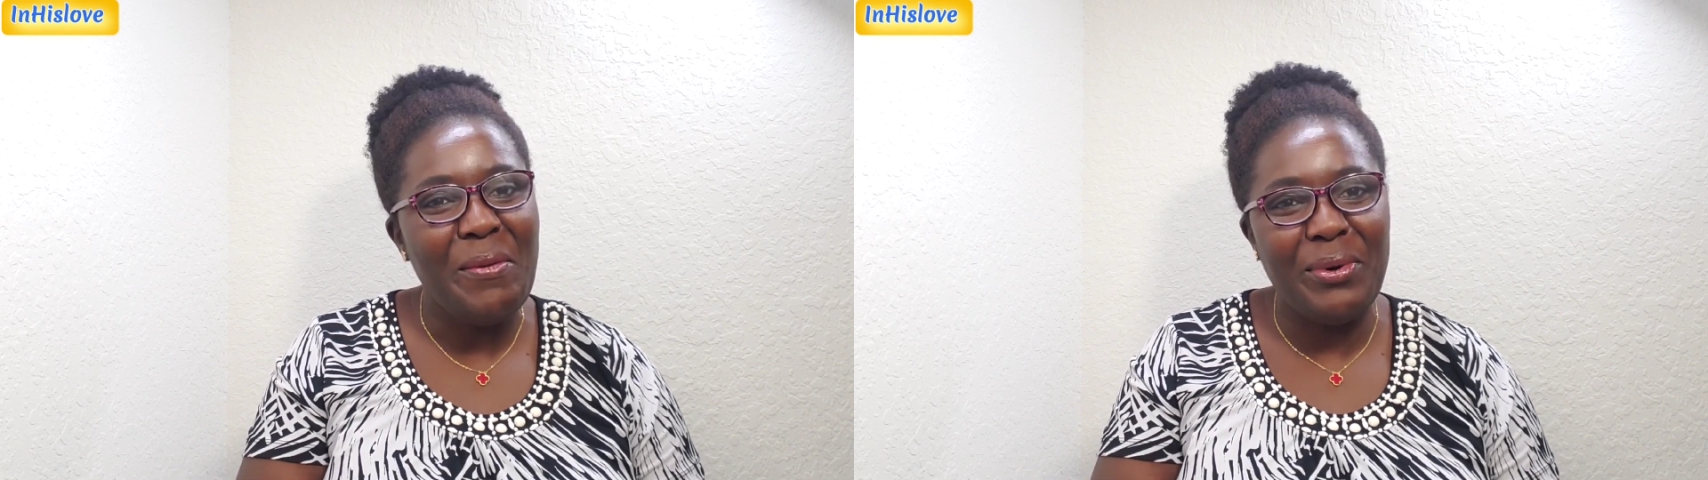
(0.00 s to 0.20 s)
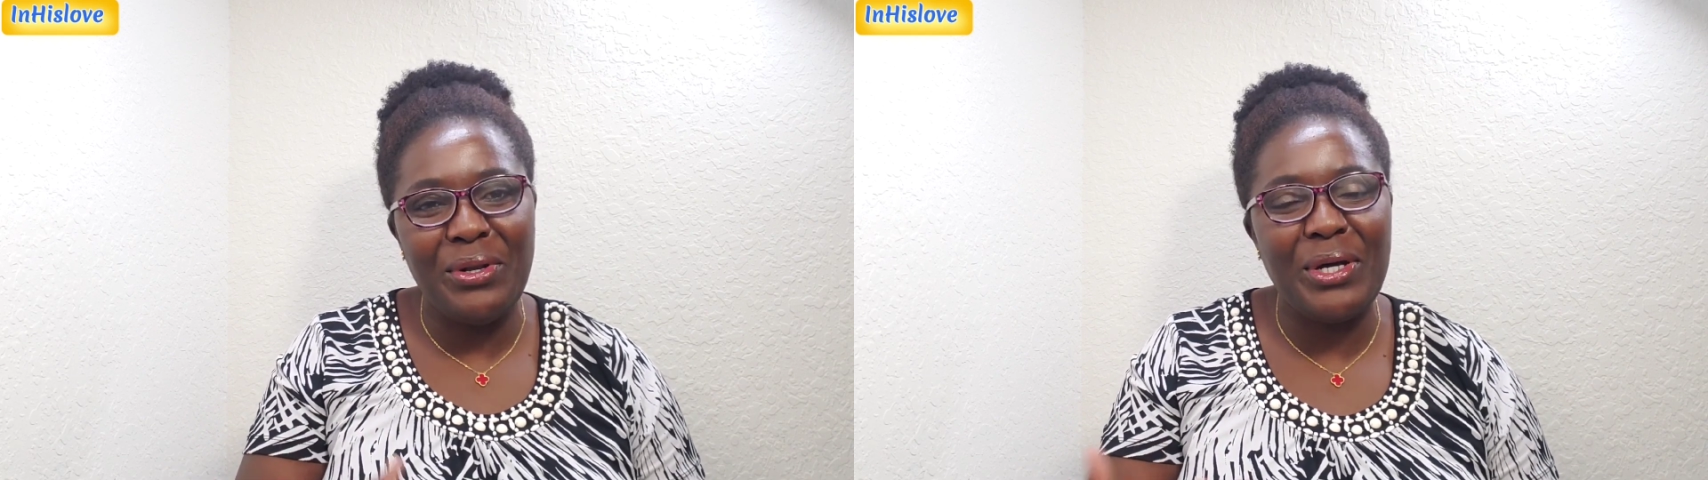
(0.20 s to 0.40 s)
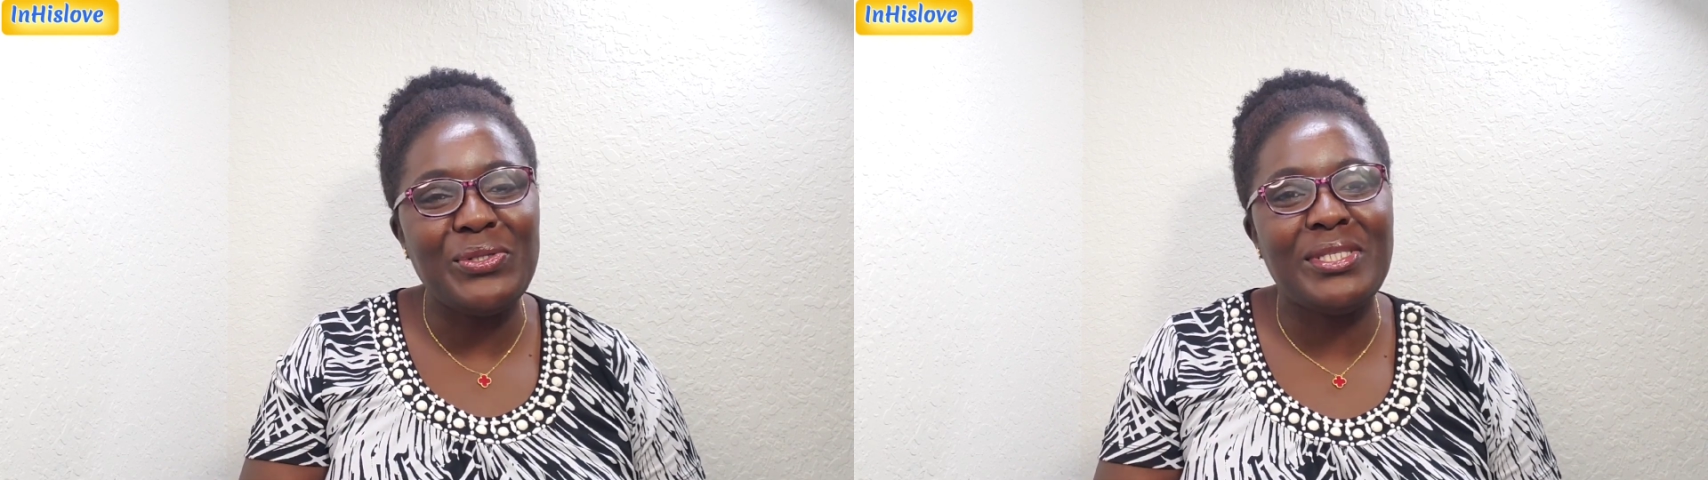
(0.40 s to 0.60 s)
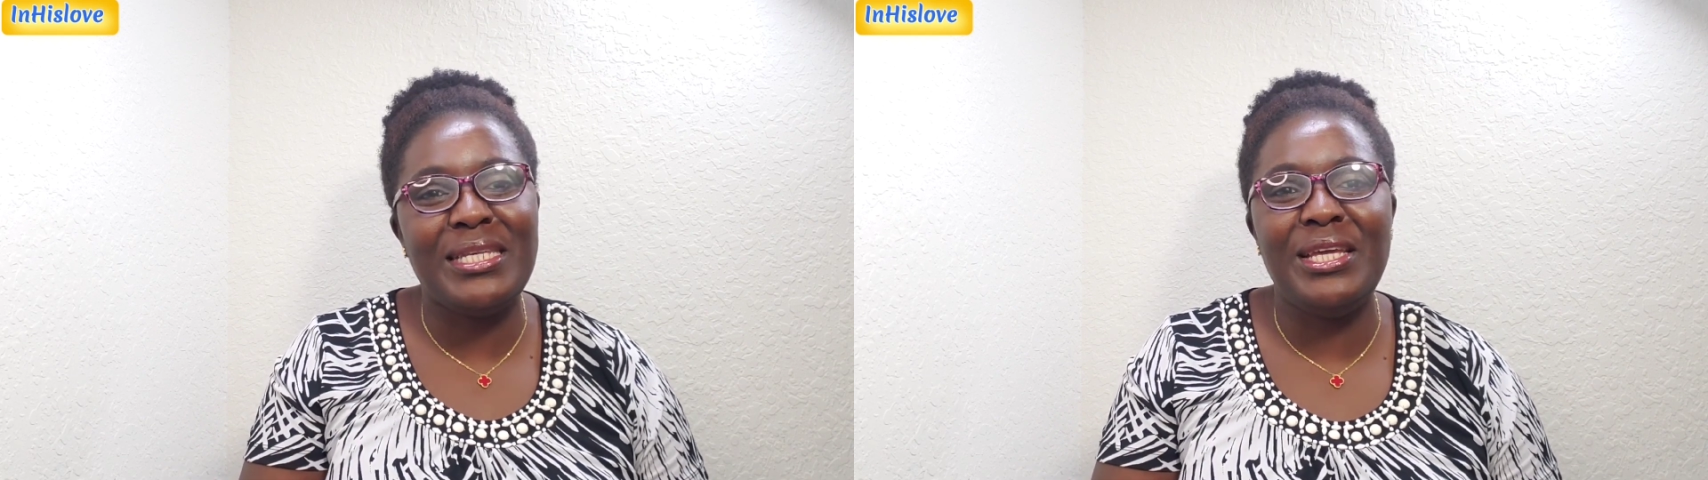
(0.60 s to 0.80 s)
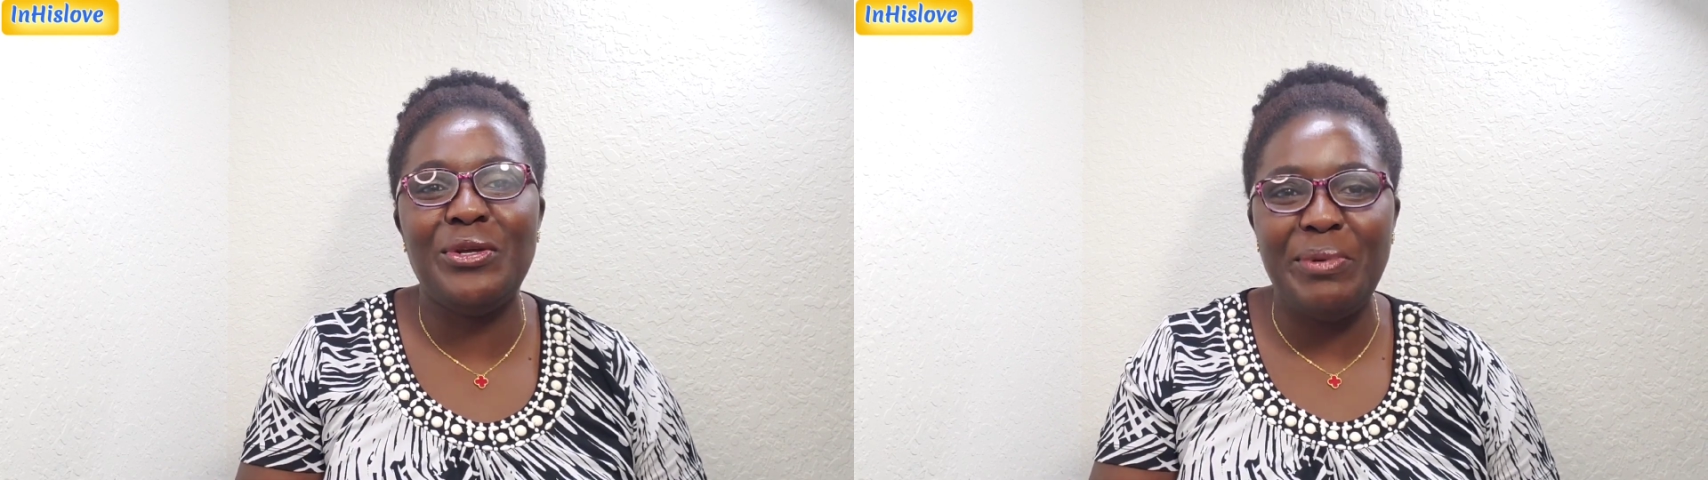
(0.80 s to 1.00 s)
But not to
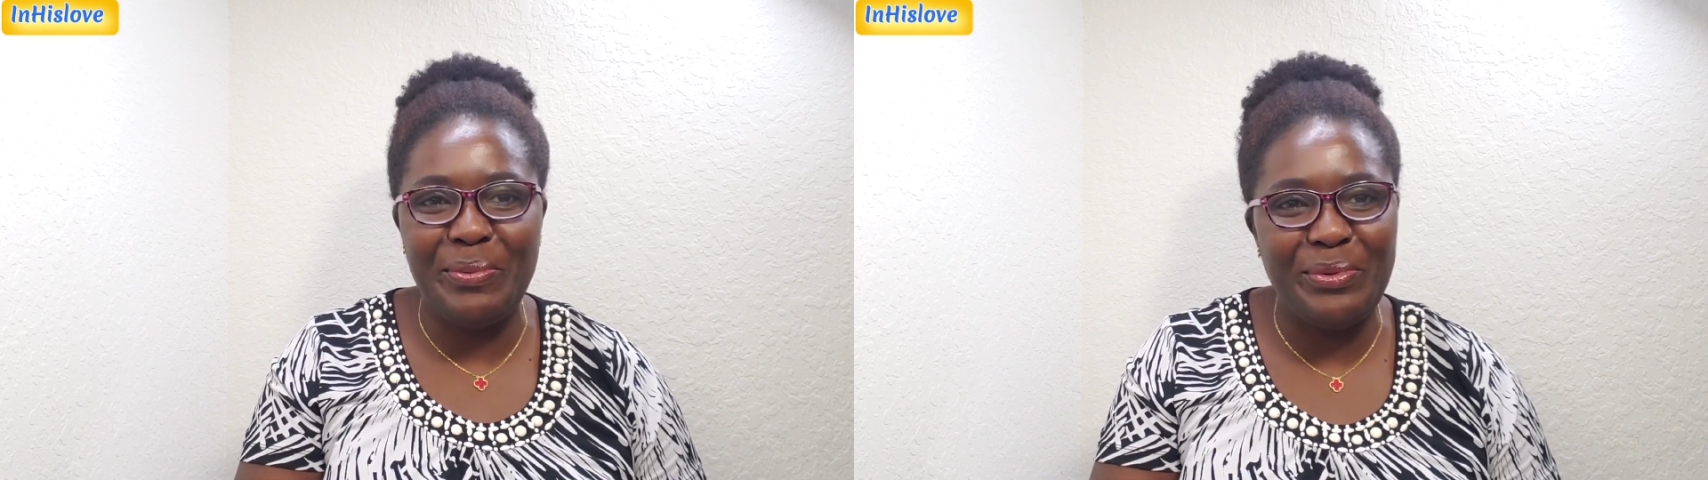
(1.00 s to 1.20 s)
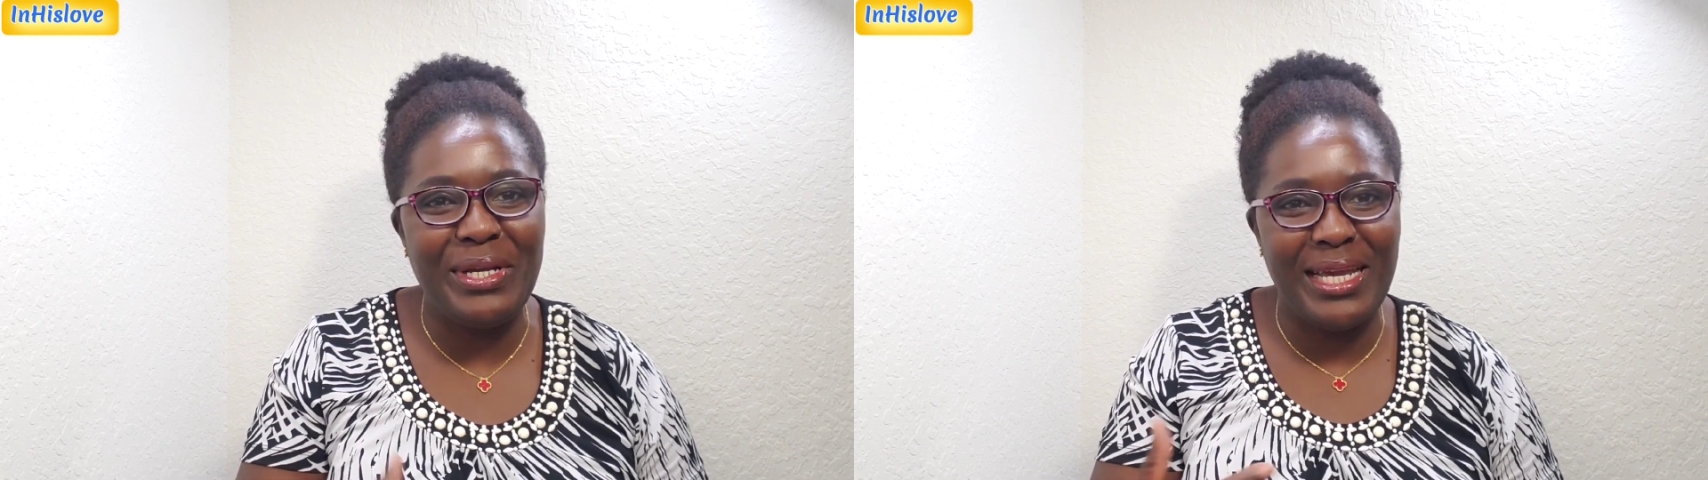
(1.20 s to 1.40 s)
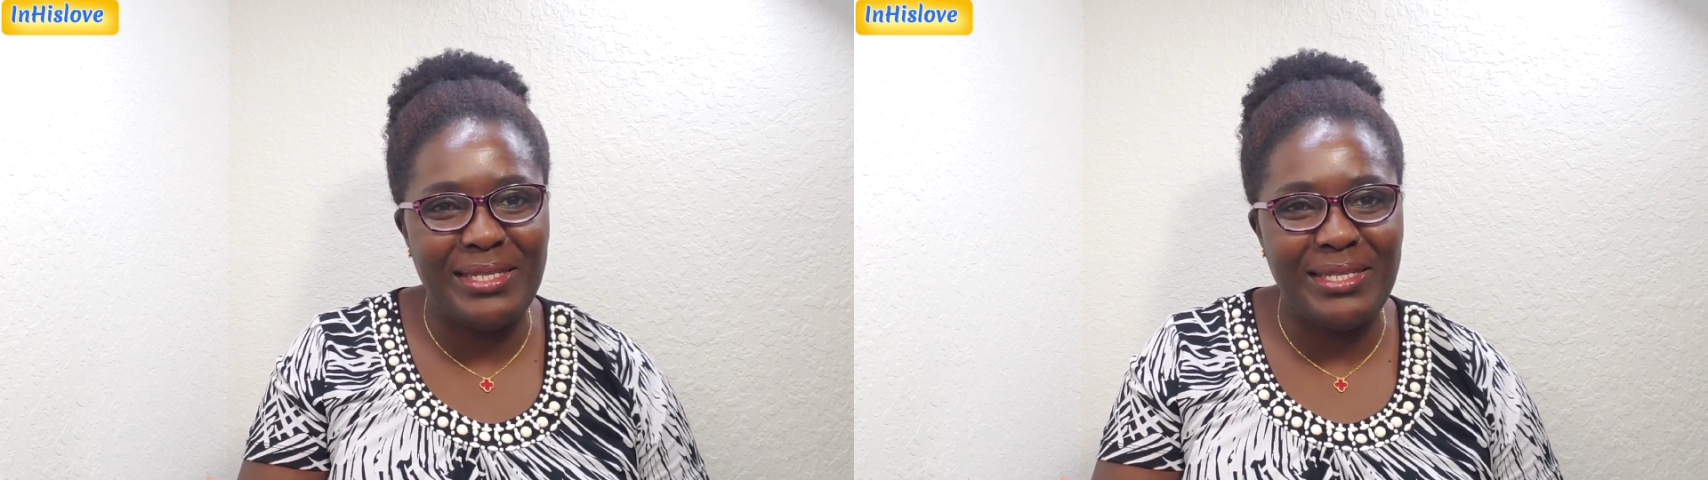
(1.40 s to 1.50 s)
say, you know, people